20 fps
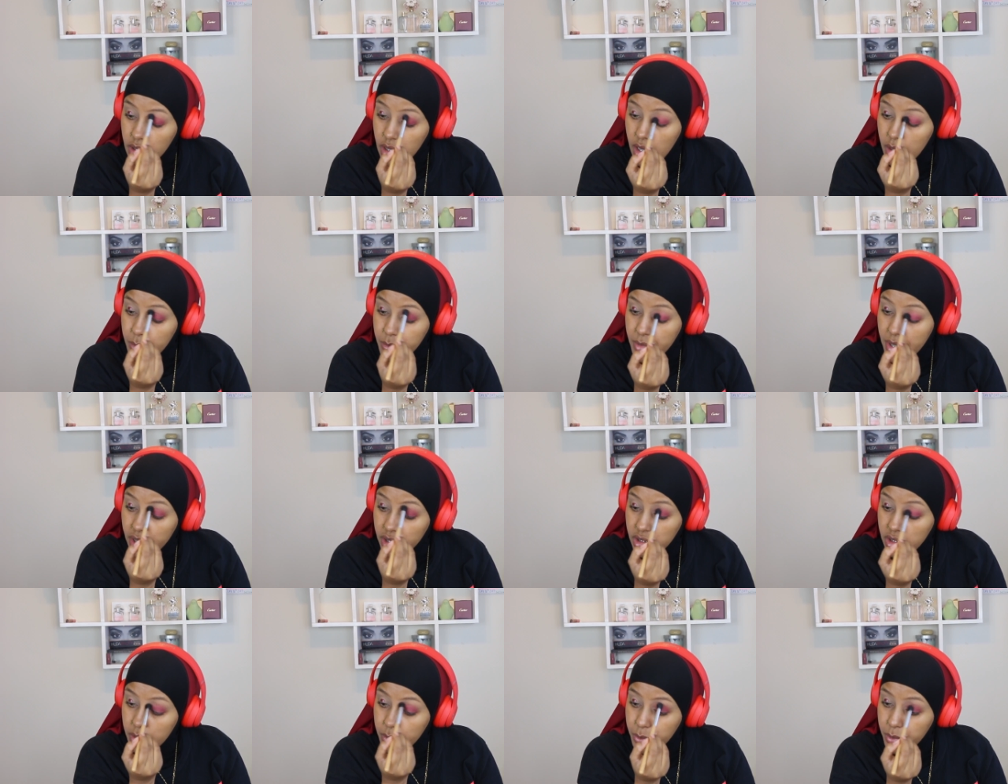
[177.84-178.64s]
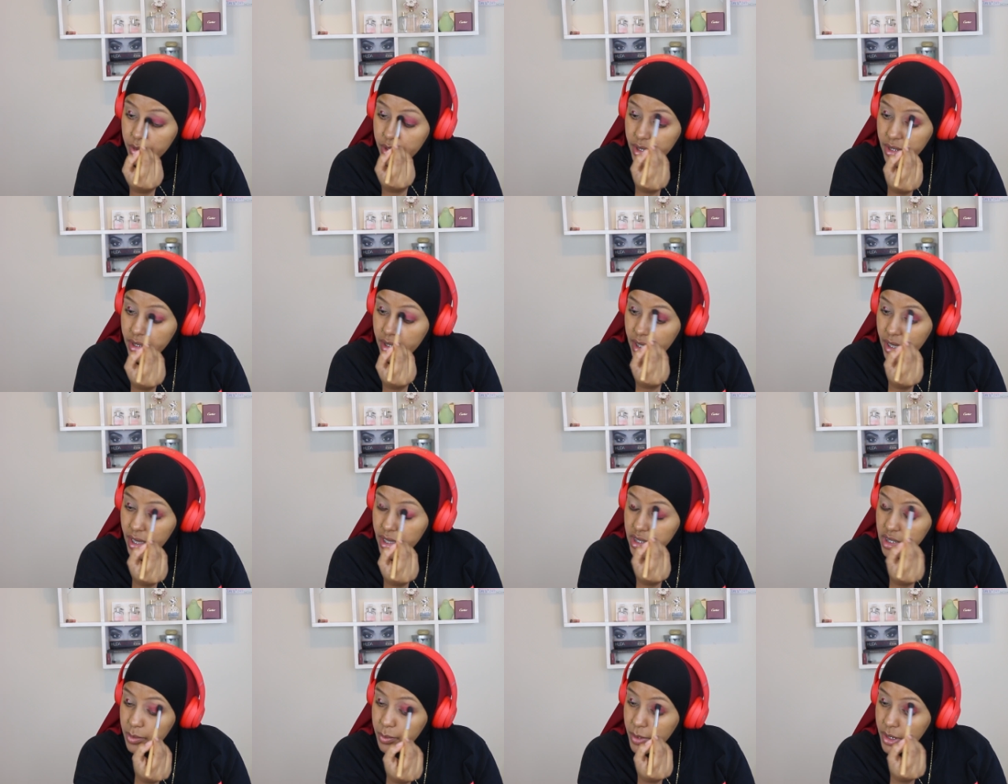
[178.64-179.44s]
I'm barely putting
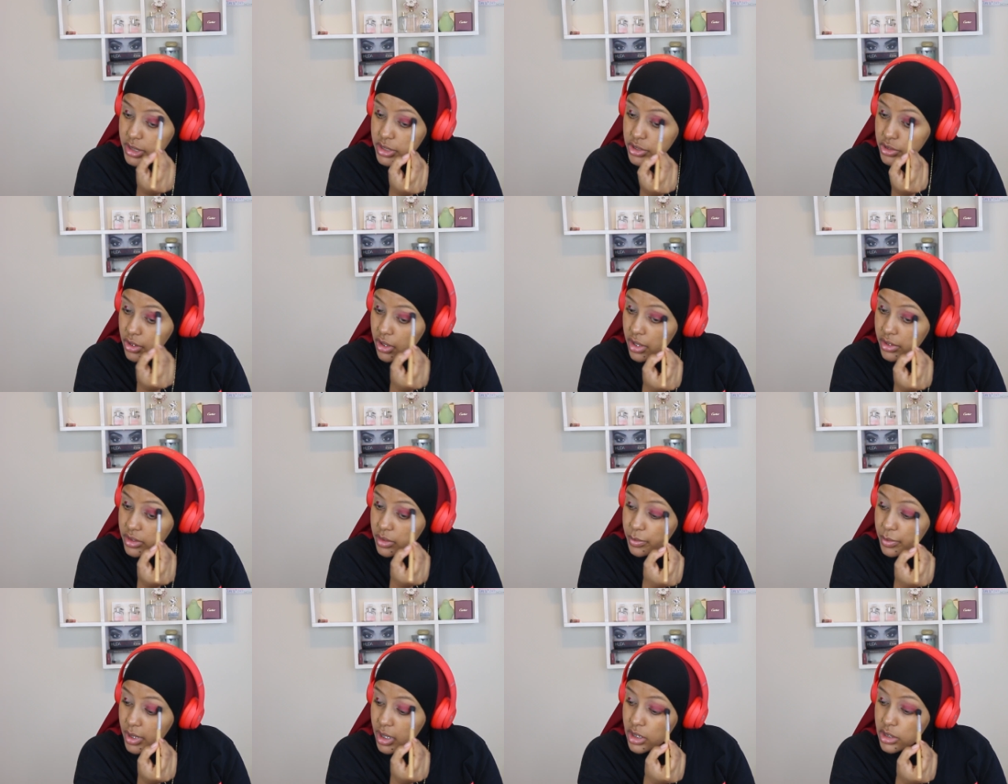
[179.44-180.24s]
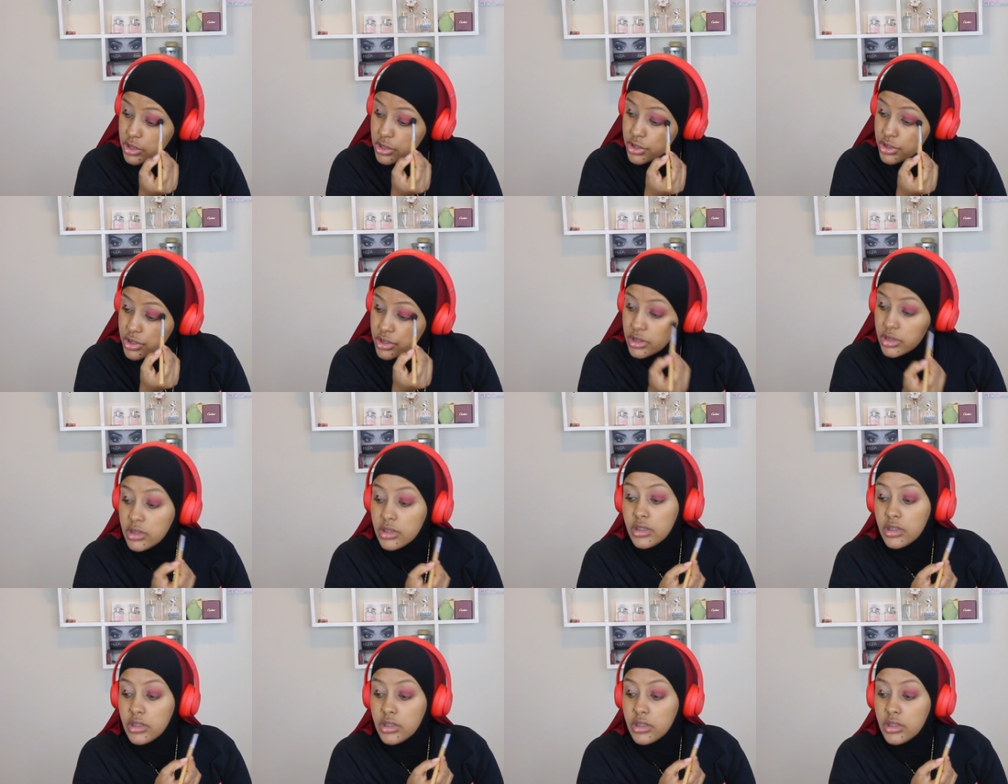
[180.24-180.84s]
any pressure on the brush,